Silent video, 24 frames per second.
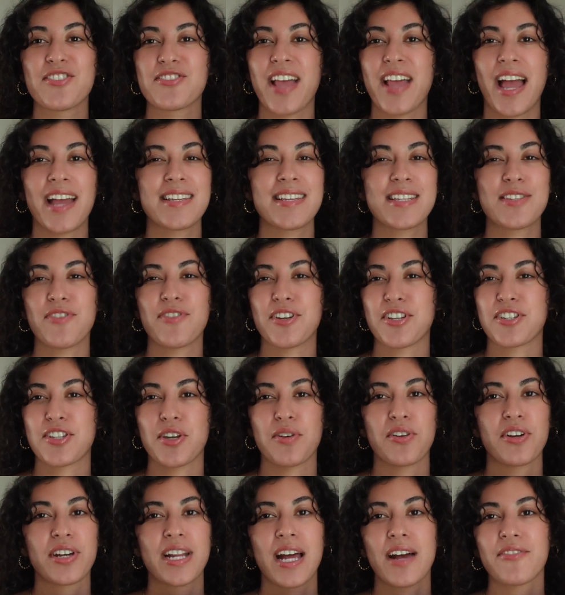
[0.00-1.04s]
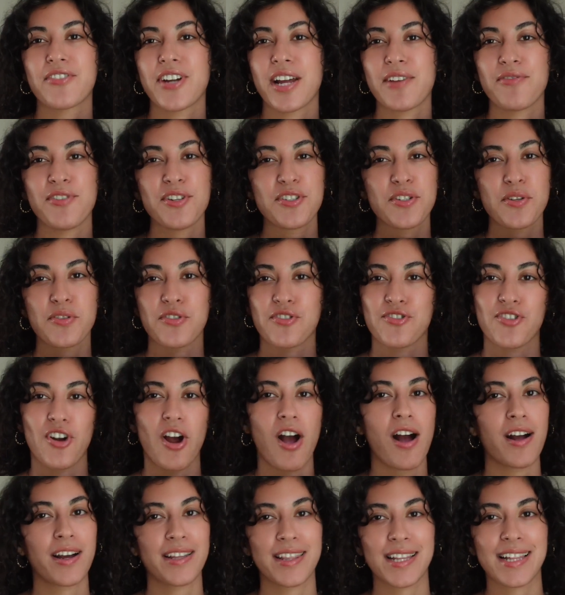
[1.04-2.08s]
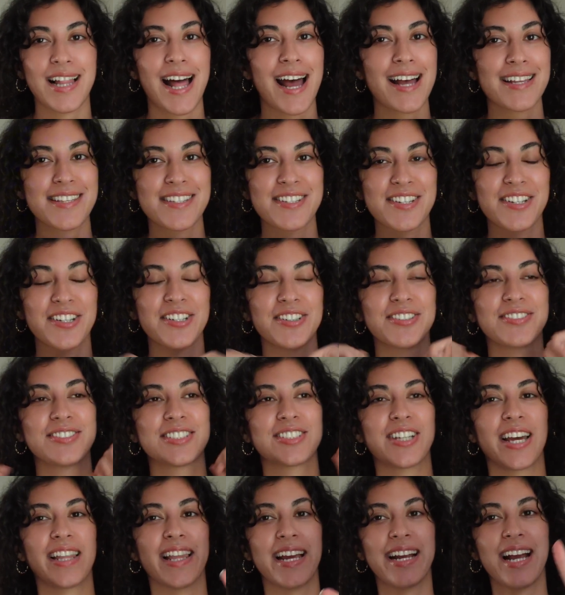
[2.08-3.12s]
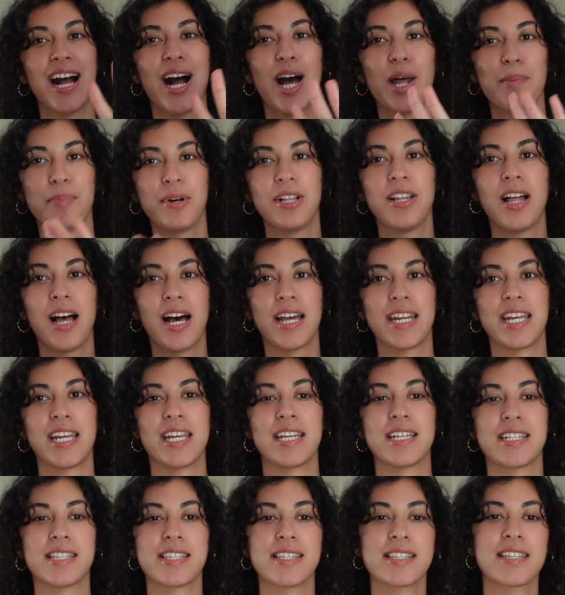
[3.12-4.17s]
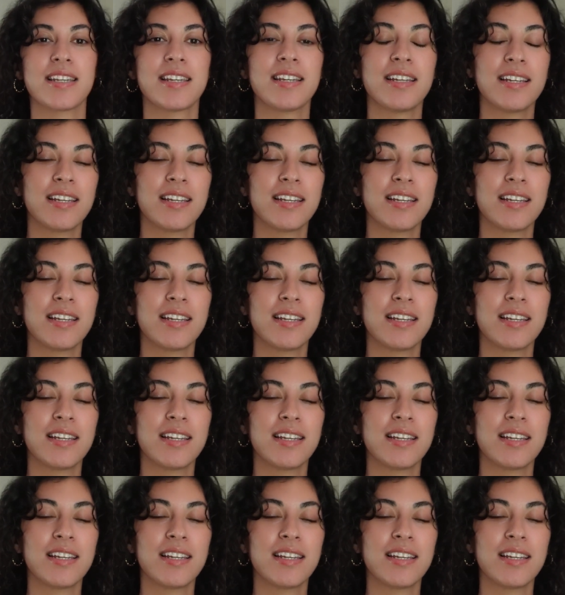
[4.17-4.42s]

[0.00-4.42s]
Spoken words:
I just feel so good after. I feel so strong in the class too. So I like hot Pilates.